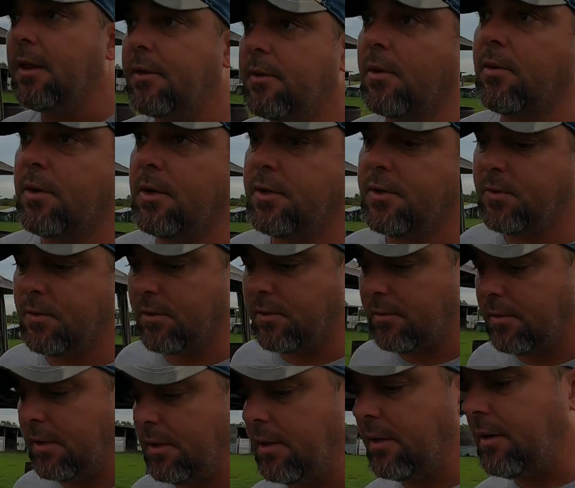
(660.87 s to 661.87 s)
thrown
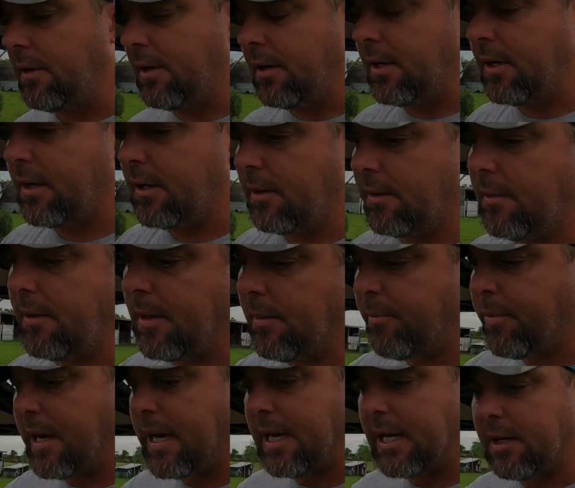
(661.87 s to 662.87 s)
into
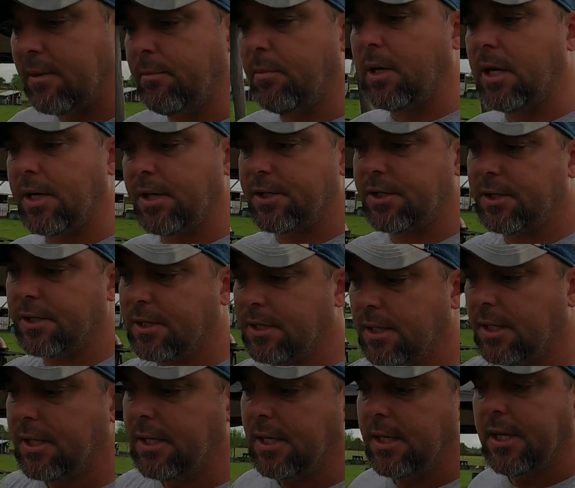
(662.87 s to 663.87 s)
a pile of brush
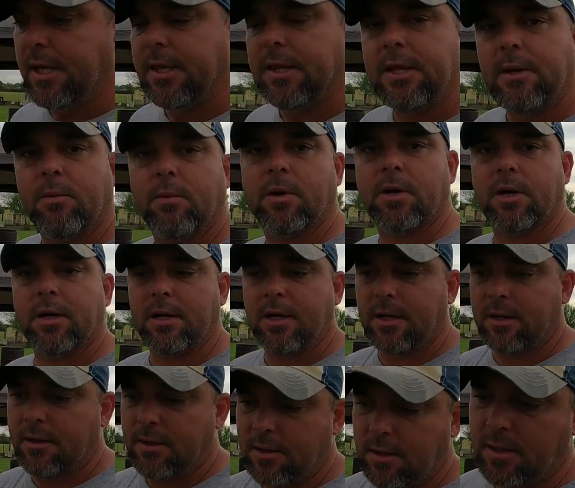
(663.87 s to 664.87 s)
that we're going
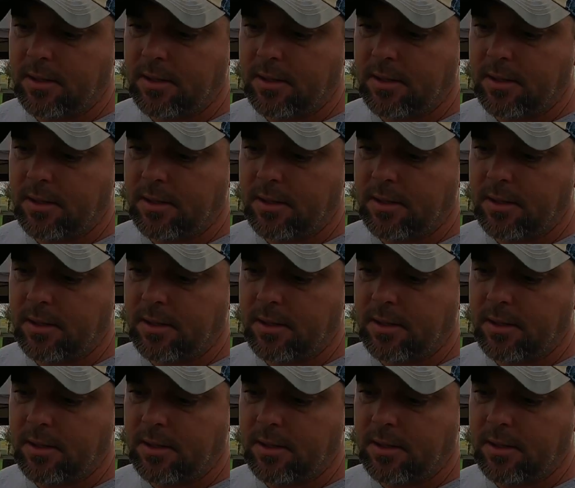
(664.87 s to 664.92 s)
to